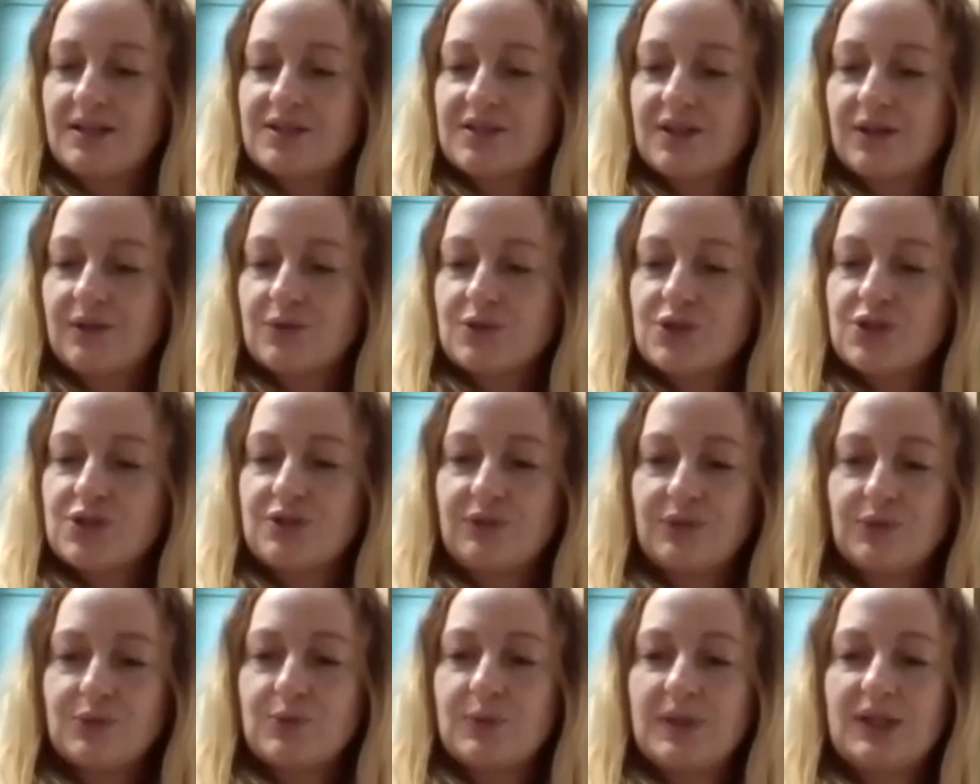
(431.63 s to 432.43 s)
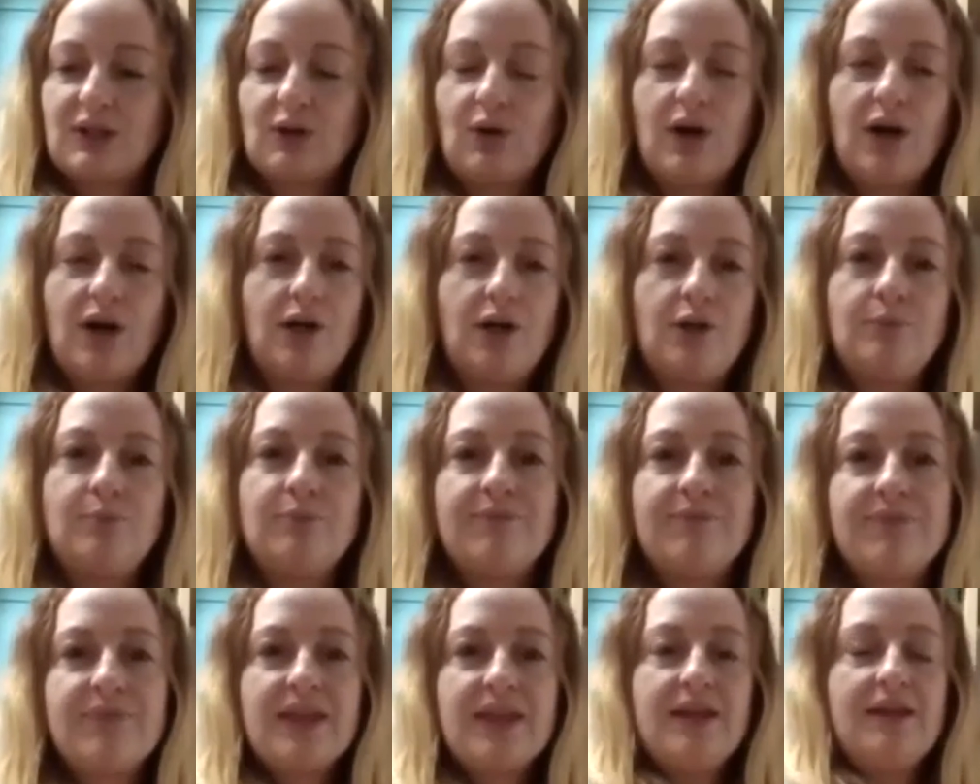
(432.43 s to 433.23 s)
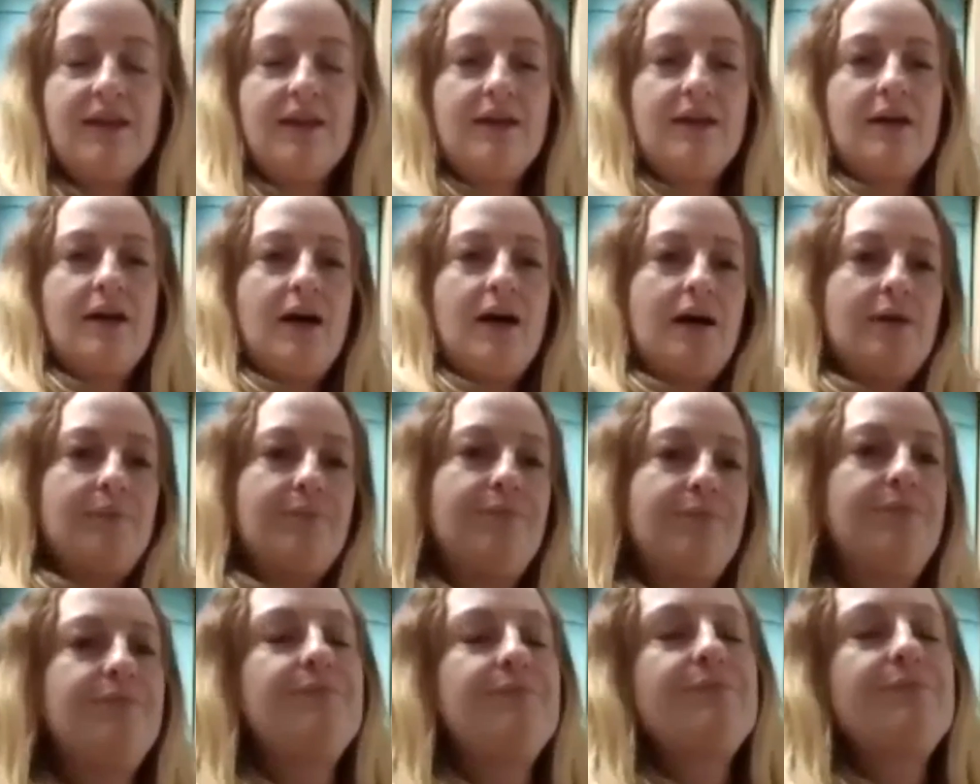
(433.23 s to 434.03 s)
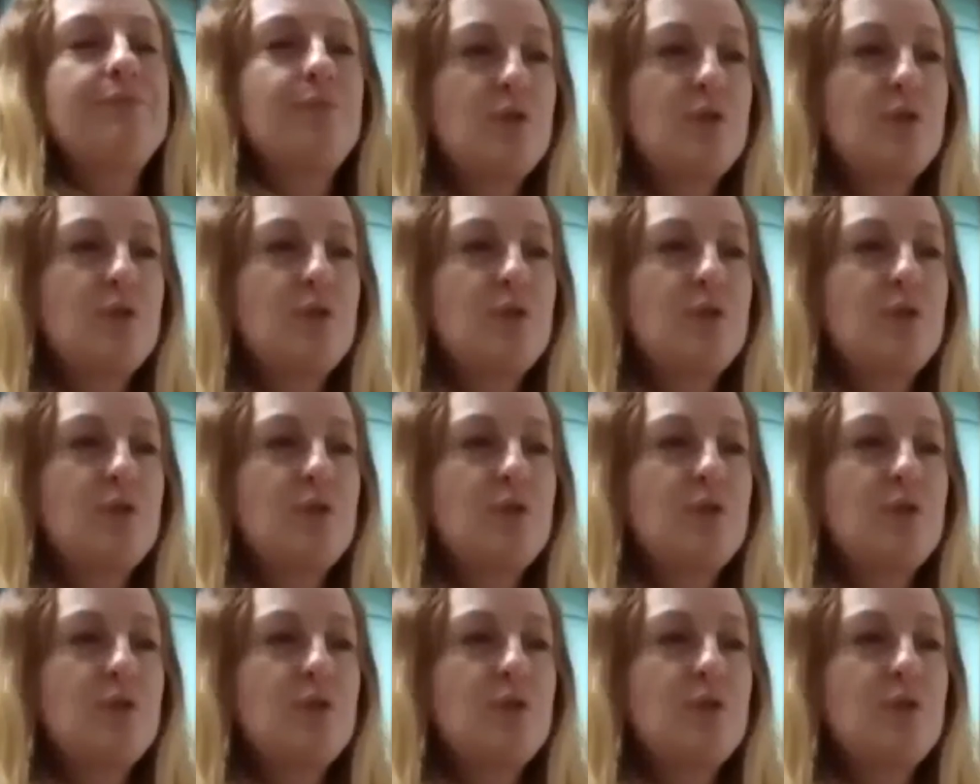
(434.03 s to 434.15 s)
So as soon as we got home,